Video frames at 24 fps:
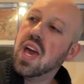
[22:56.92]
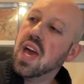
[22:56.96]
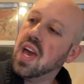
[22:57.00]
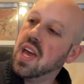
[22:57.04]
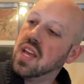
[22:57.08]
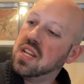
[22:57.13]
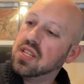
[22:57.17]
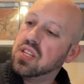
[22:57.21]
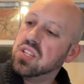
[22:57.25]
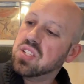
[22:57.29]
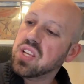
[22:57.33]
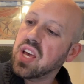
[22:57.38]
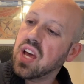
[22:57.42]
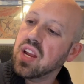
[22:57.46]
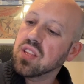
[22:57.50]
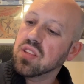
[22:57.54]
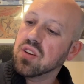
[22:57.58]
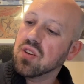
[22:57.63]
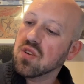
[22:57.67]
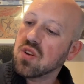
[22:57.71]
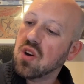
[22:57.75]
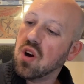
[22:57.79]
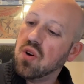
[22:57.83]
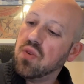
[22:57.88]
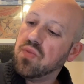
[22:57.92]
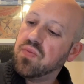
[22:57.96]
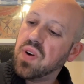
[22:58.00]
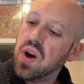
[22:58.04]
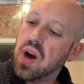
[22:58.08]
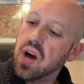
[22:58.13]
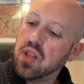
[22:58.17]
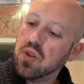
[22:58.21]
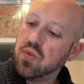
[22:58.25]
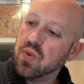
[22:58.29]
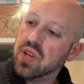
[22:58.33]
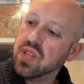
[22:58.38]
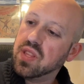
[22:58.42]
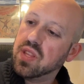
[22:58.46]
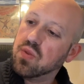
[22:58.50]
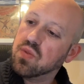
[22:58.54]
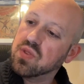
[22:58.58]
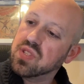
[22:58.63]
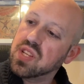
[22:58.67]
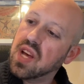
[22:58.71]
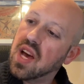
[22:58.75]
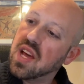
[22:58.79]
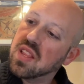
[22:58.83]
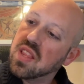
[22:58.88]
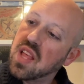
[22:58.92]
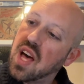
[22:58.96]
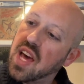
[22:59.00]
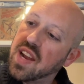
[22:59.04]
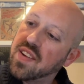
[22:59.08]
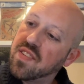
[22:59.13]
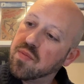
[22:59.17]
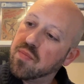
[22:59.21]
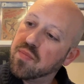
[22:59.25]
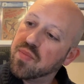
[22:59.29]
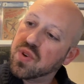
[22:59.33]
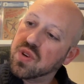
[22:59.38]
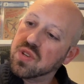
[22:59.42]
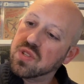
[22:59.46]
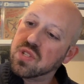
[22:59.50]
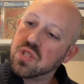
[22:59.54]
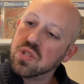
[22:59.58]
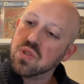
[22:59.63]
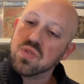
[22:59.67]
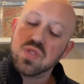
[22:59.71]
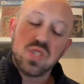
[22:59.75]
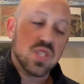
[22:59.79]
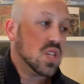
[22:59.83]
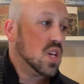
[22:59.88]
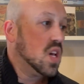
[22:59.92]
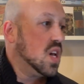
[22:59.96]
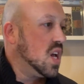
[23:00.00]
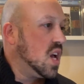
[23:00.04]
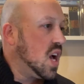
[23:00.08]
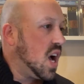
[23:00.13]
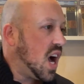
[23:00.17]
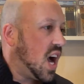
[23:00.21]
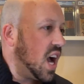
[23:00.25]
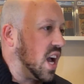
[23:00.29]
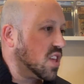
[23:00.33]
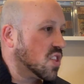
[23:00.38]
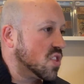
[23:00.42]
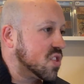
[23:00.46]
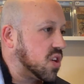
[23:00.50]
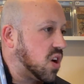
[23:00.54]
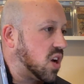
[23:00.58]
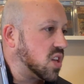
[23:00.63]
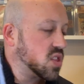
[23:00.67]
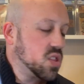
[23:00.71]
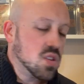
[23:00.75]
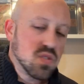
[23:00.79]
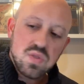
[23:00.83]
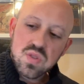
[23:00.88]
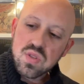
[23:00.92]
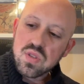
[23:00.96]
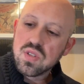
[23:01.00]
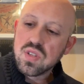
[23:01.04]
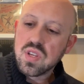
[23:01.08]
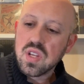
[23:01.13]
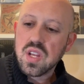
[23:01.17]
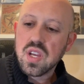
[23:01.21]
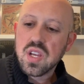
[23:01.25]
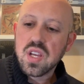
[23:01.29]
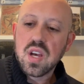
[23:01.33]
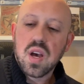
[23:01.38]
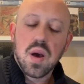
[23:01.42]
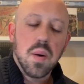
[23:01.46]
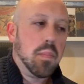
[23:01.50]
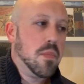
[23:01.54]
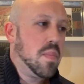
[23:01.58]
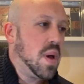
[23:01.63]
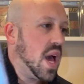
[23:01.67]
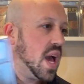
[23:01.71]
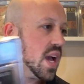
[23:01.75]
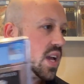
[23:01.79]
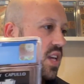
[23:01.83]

it's got a little cult following. There was not a lot of them produced. I thought this was going to come back a